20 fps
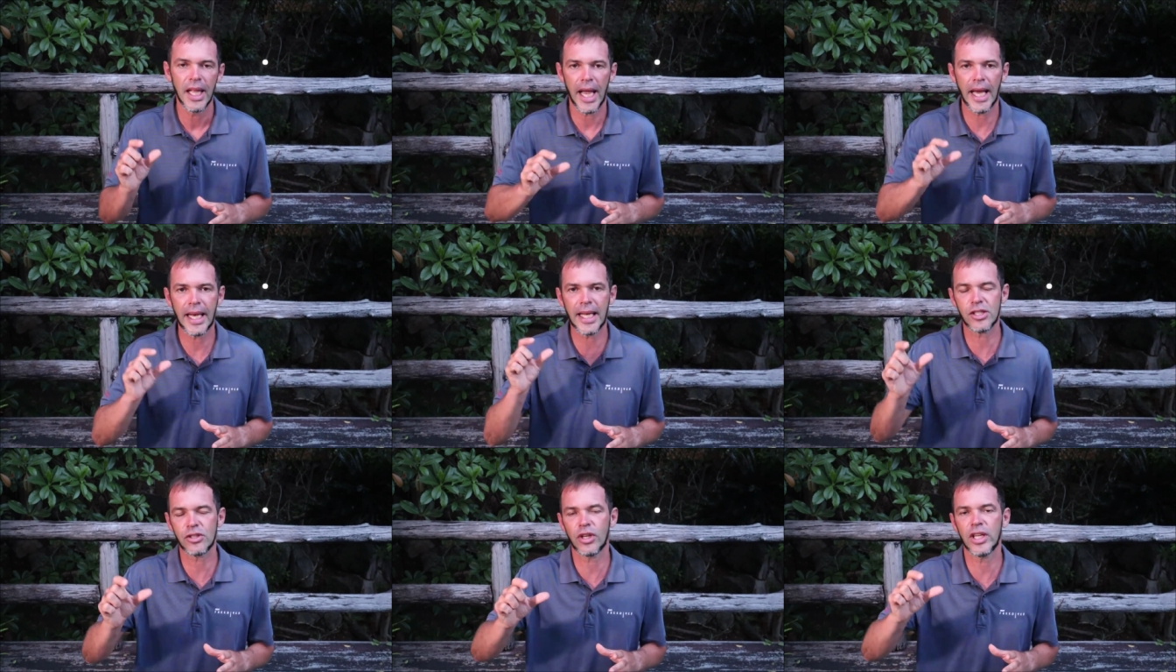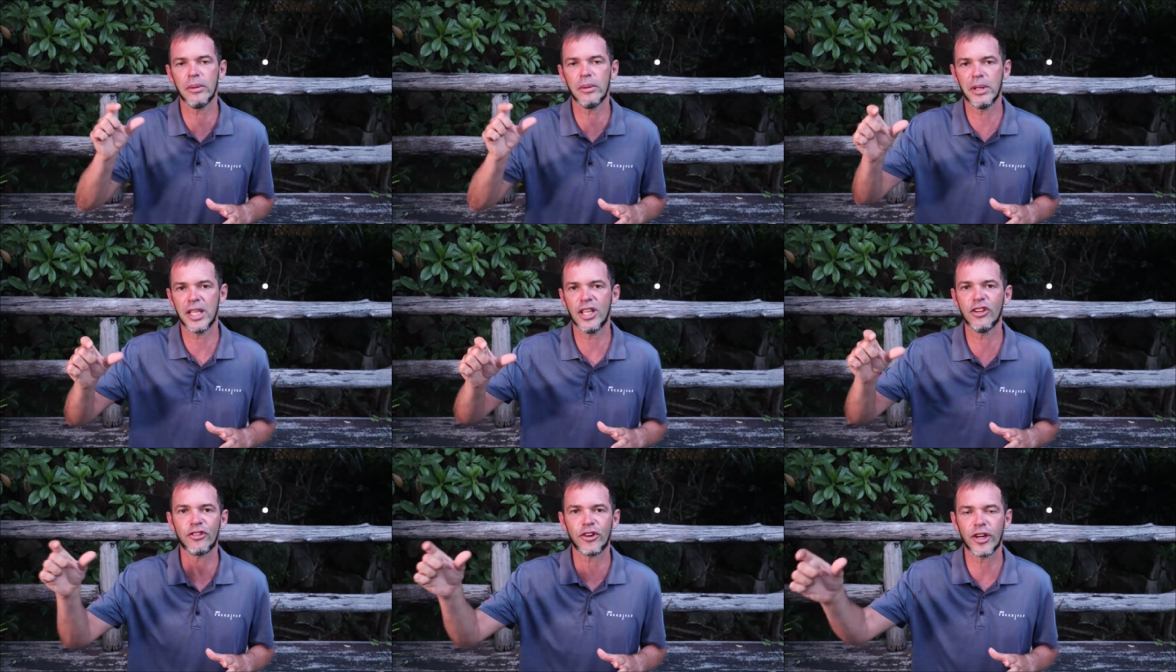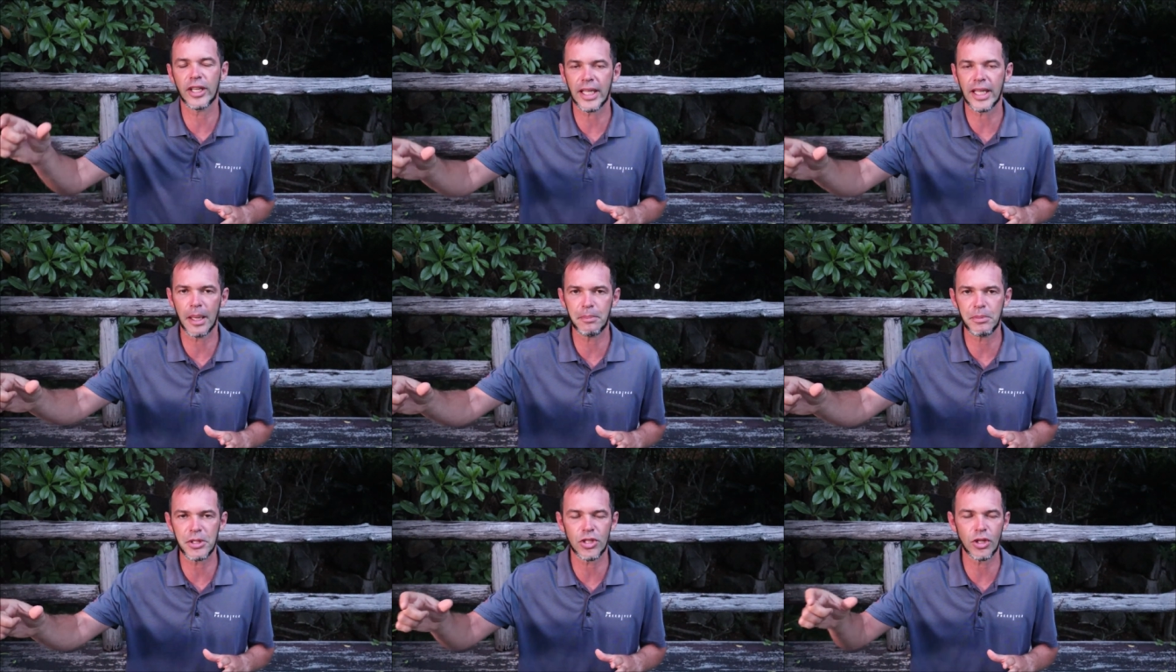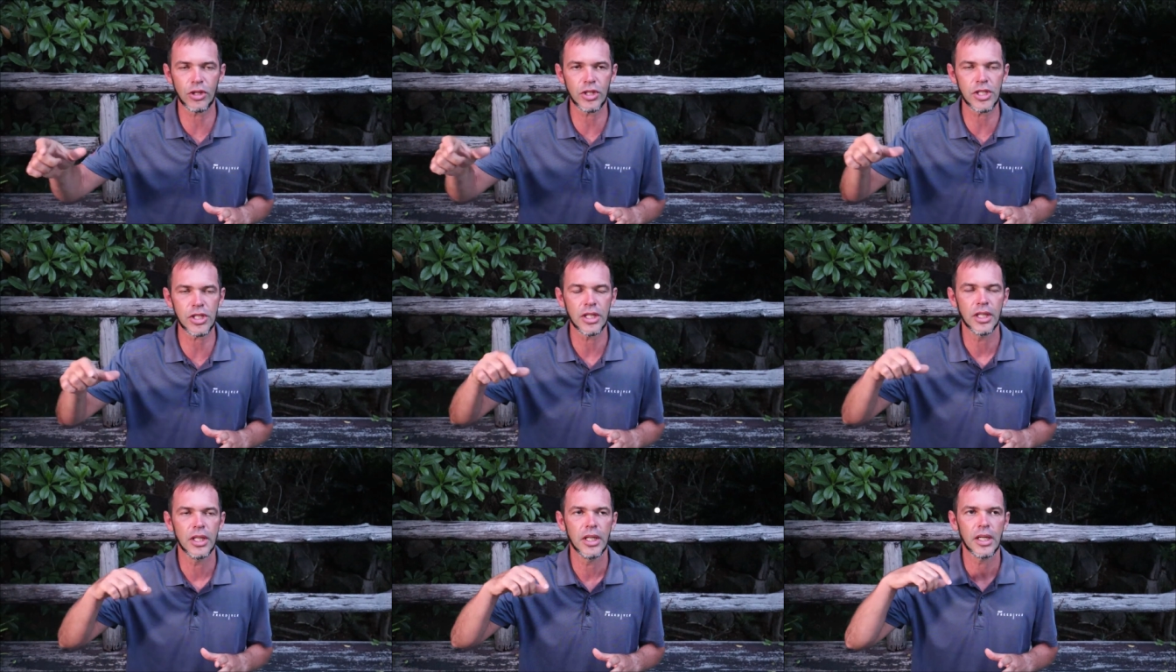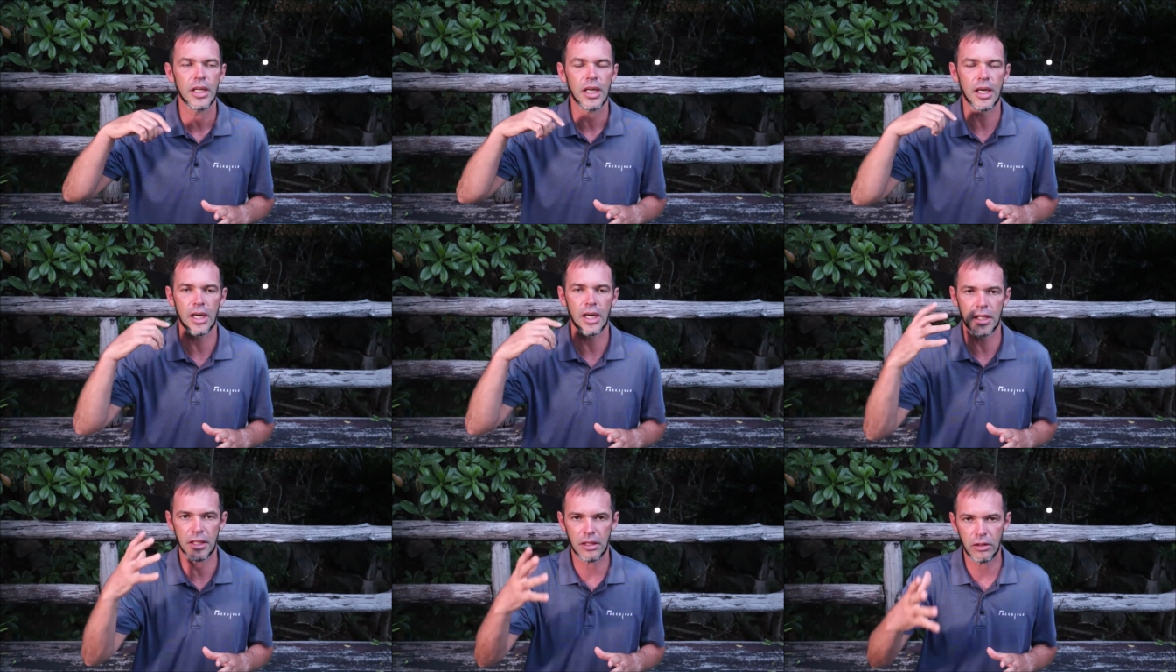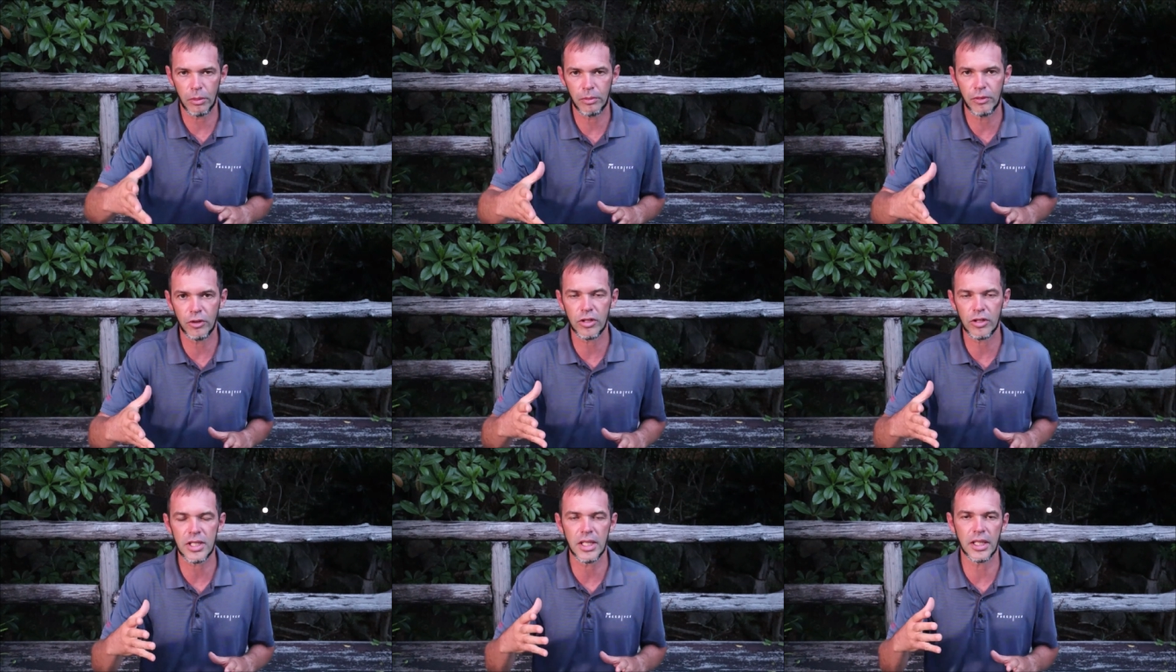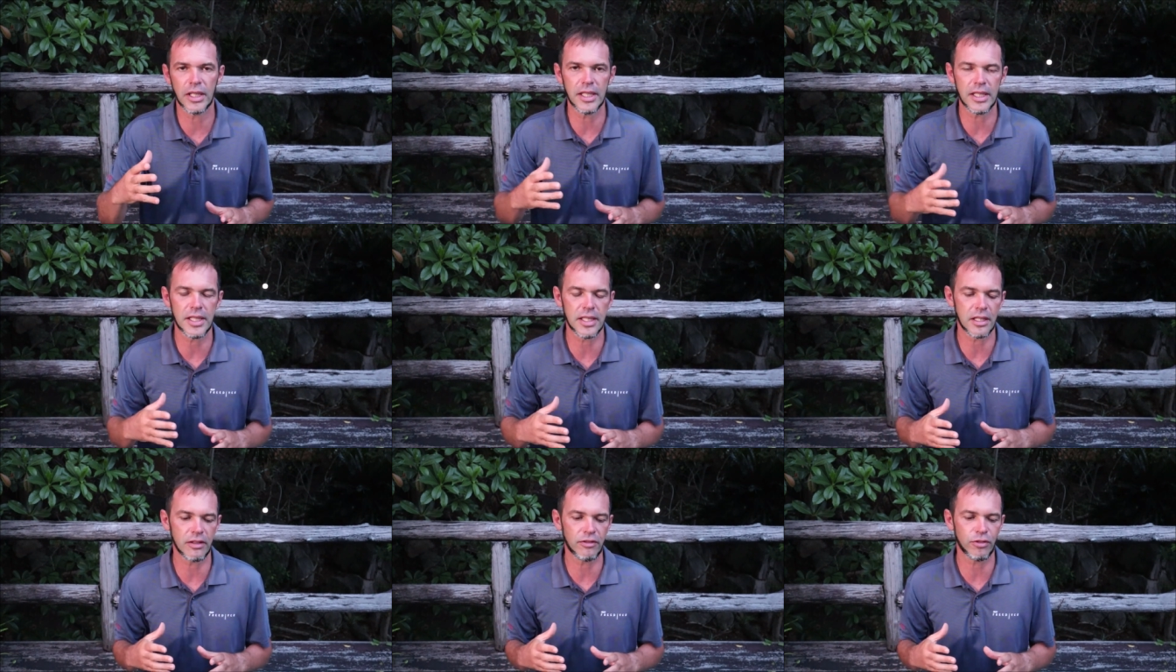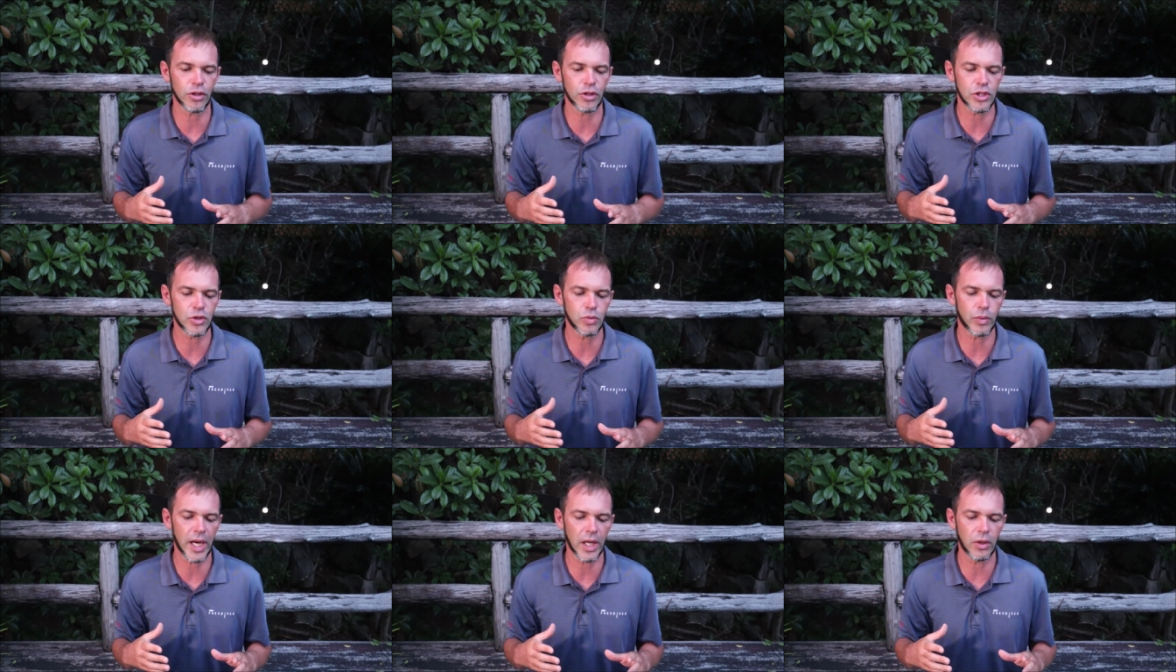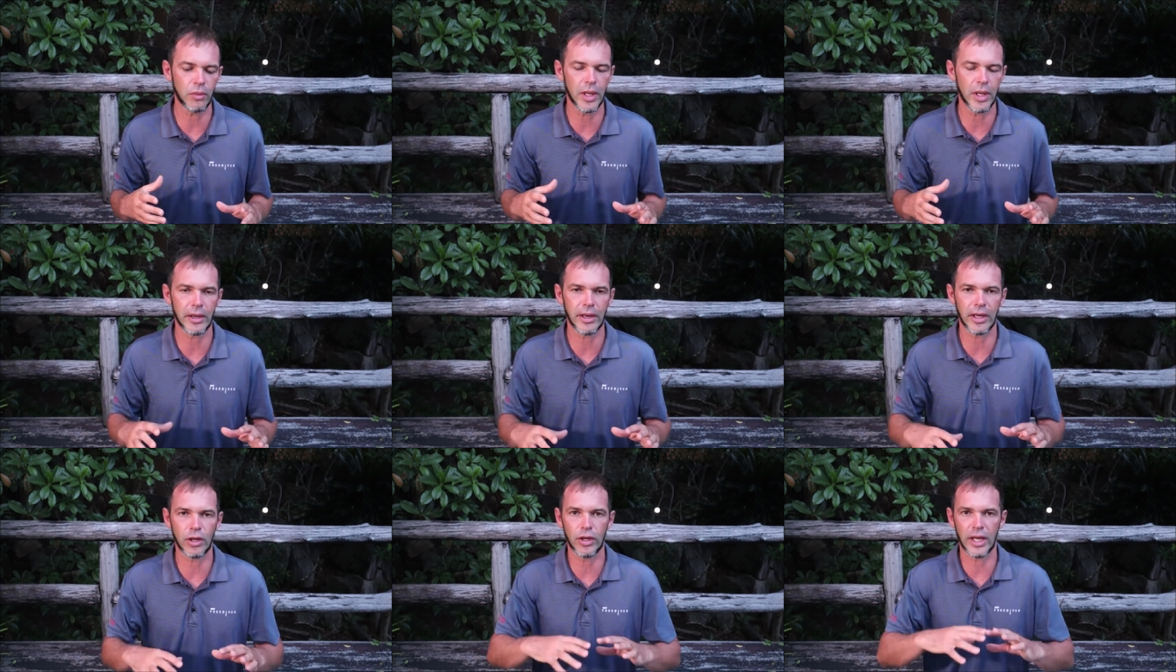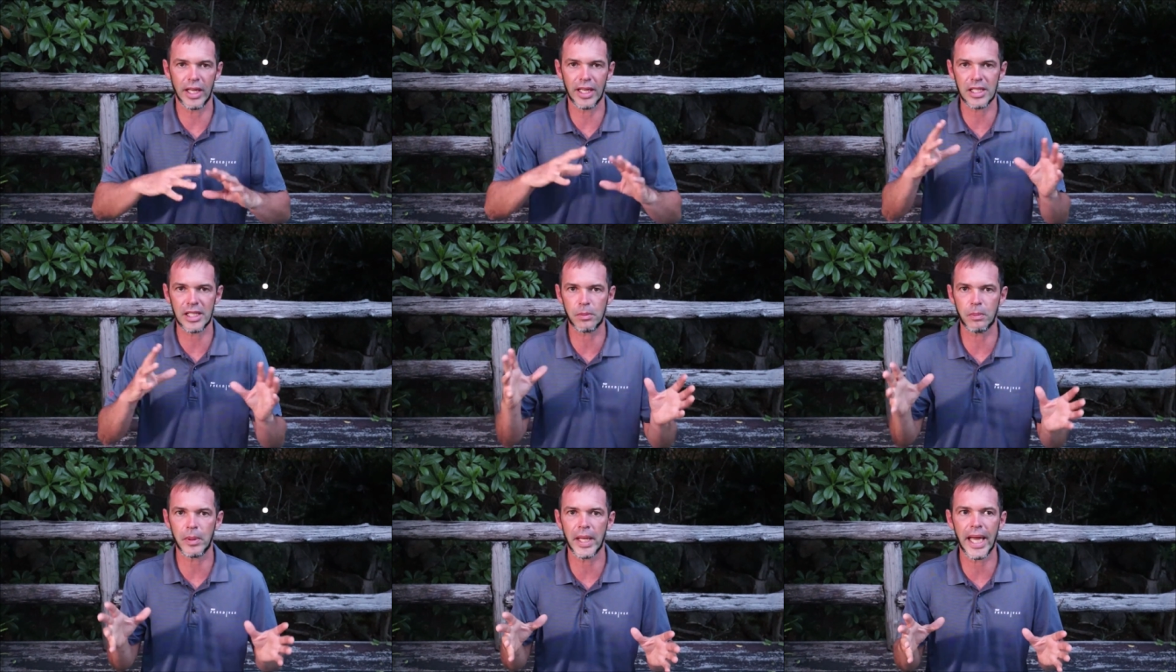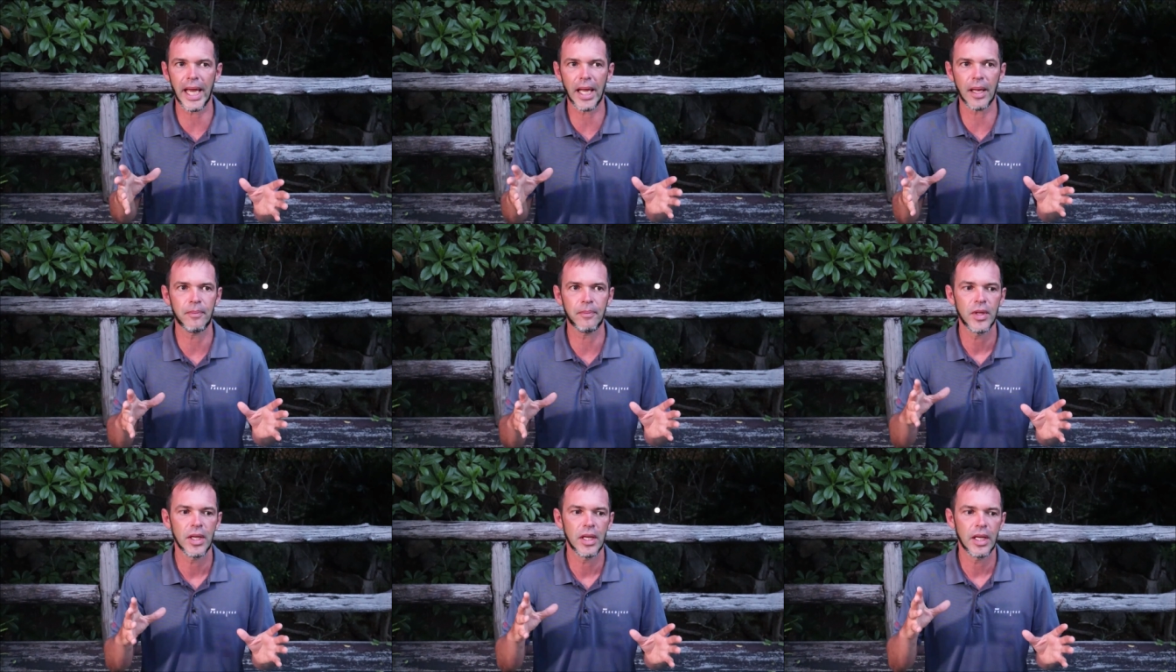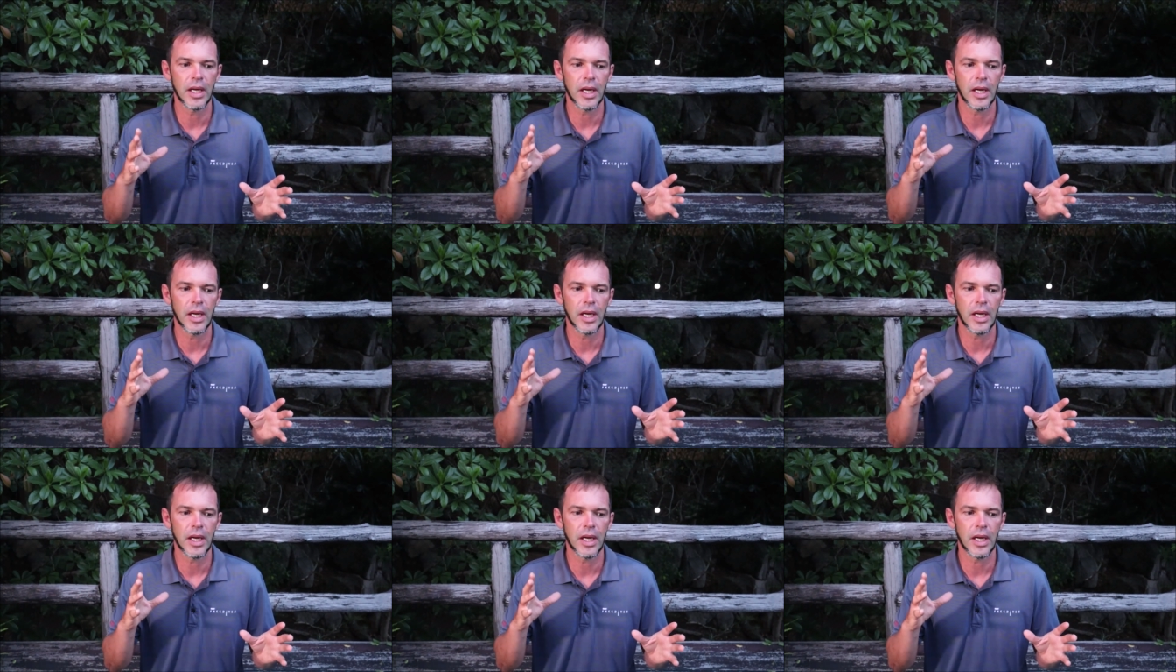and it's going to be different episodes. Obviously, this is the first one where I'm going to explain